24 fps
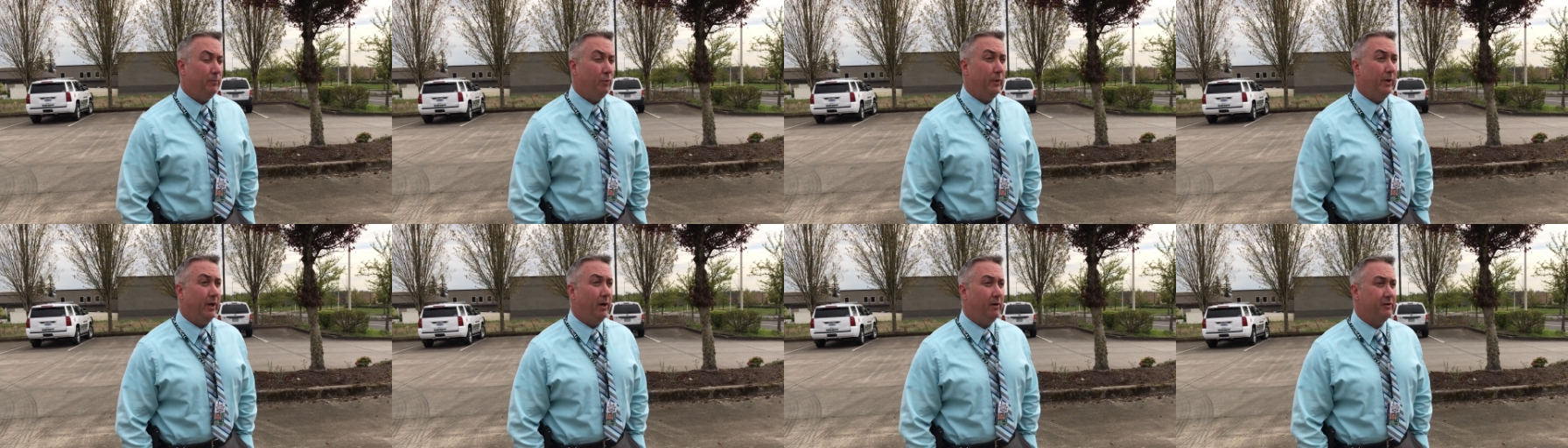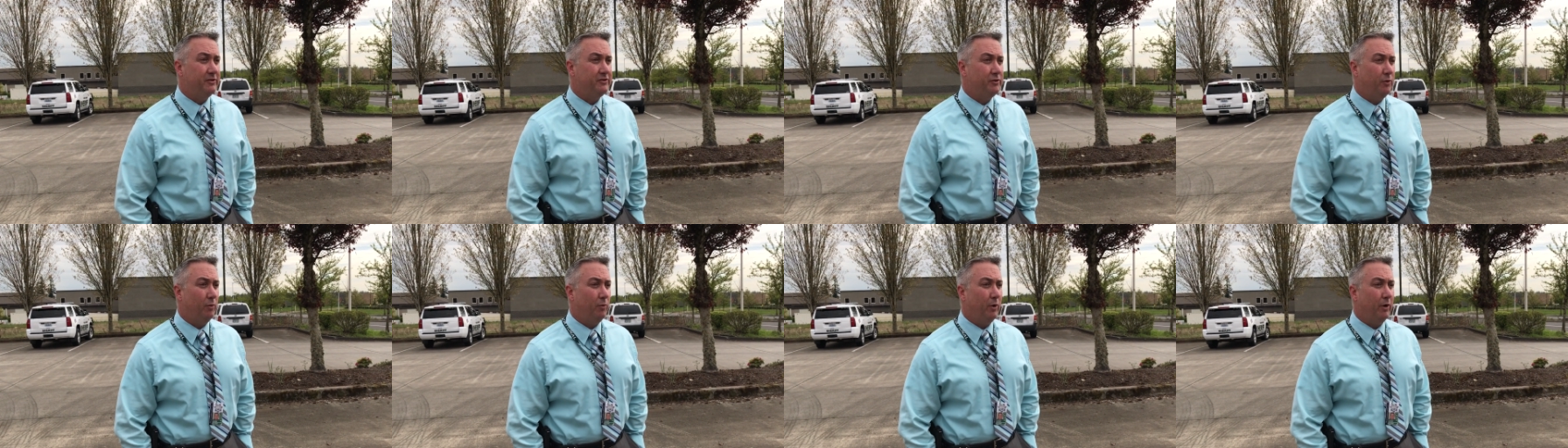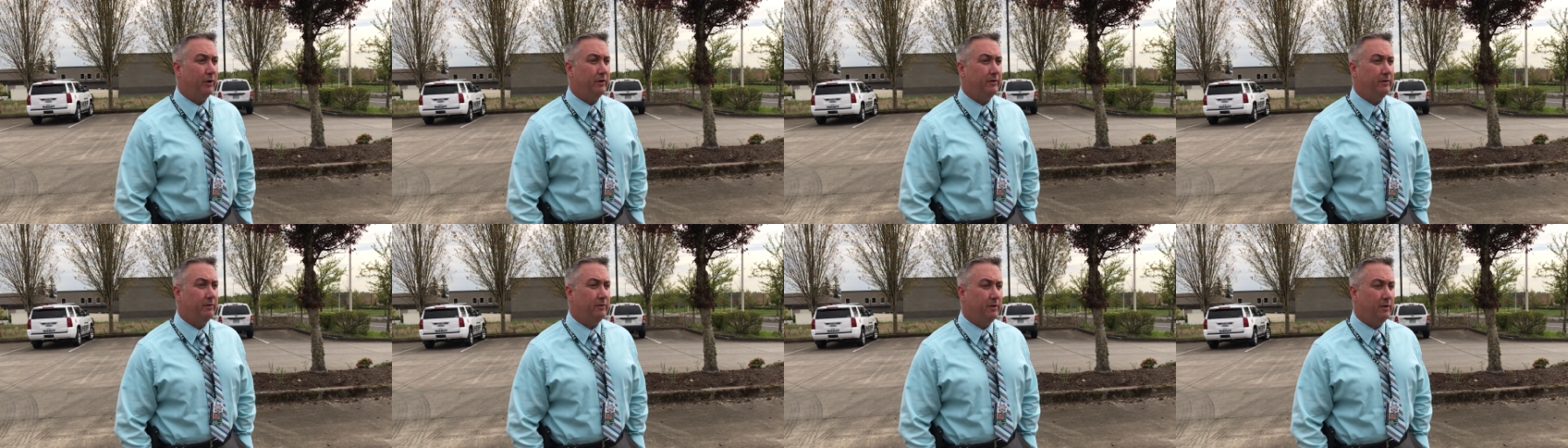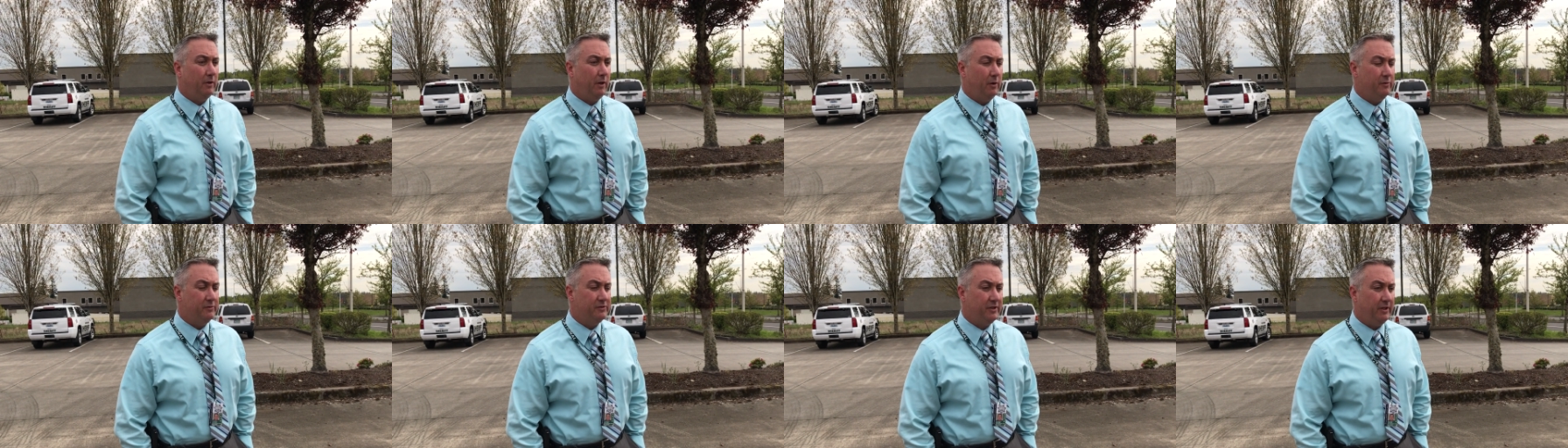We also worked
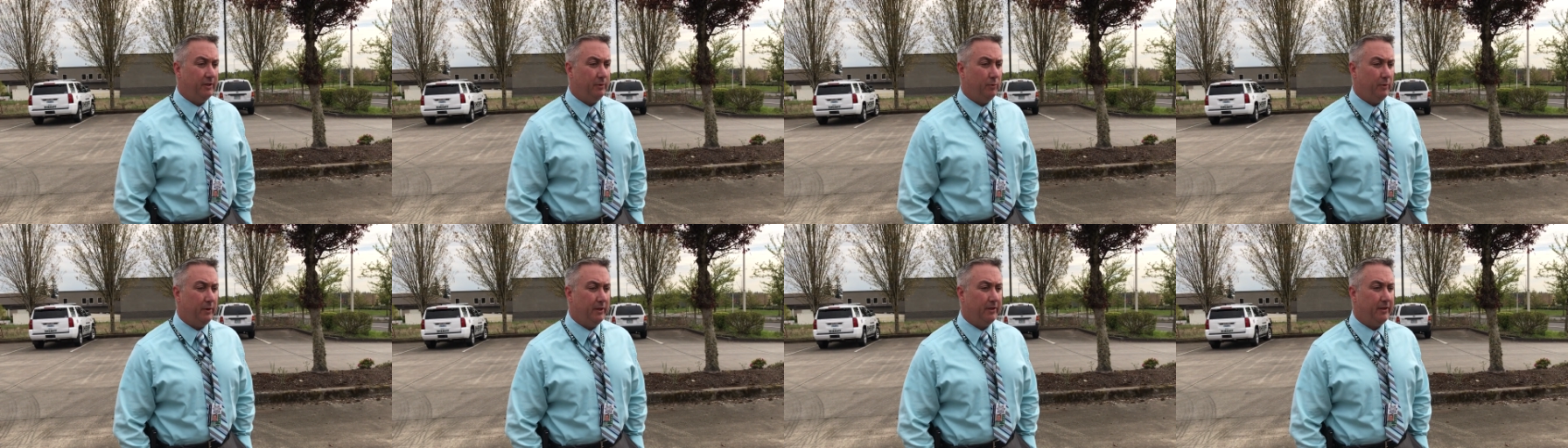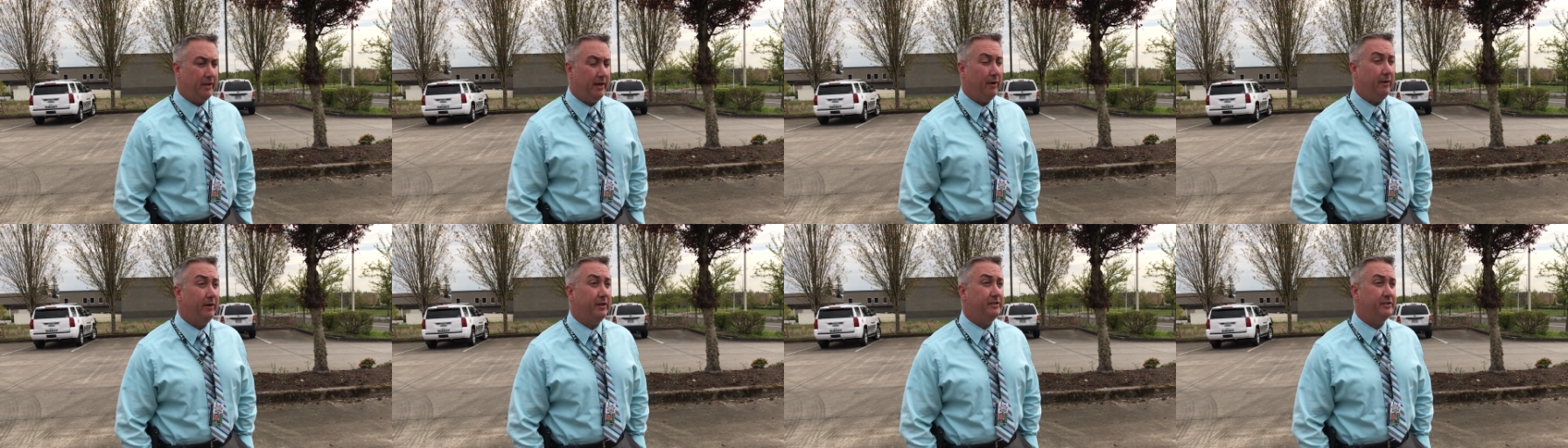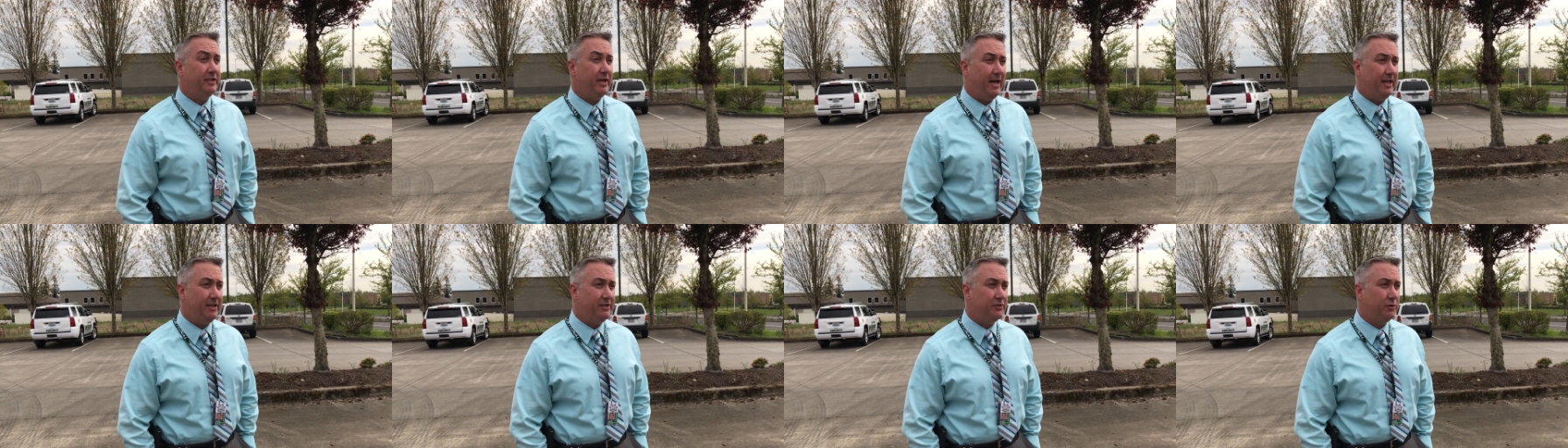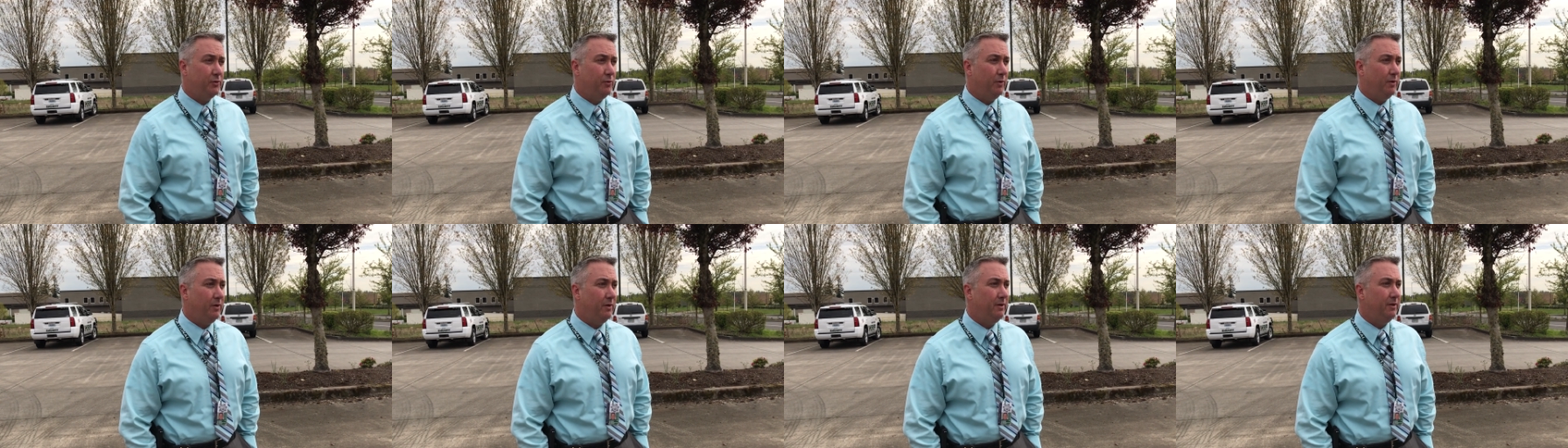closely with Heritage High
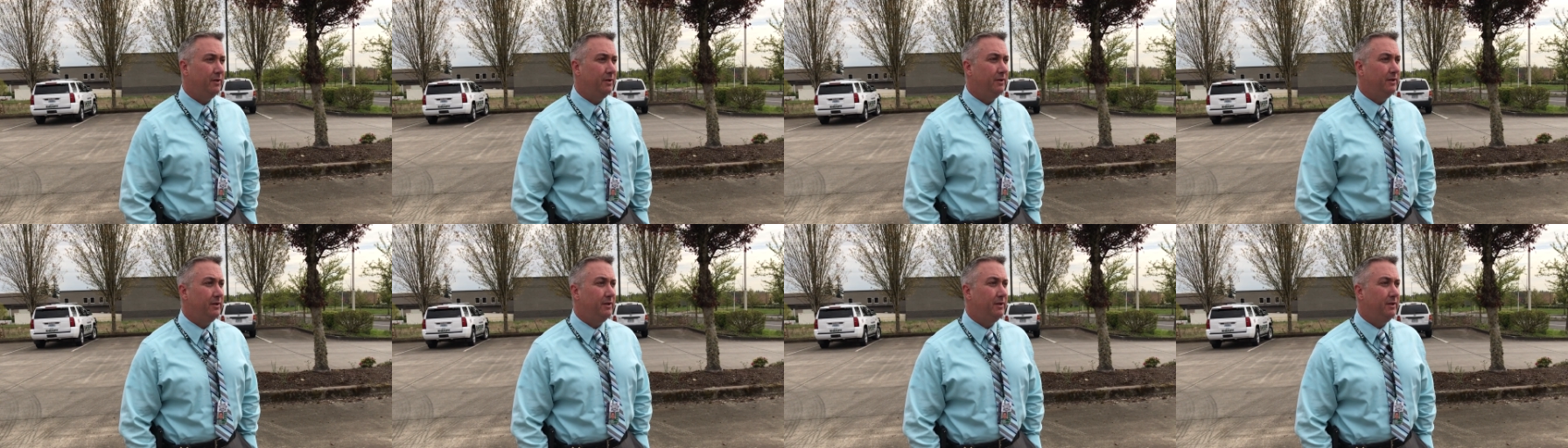School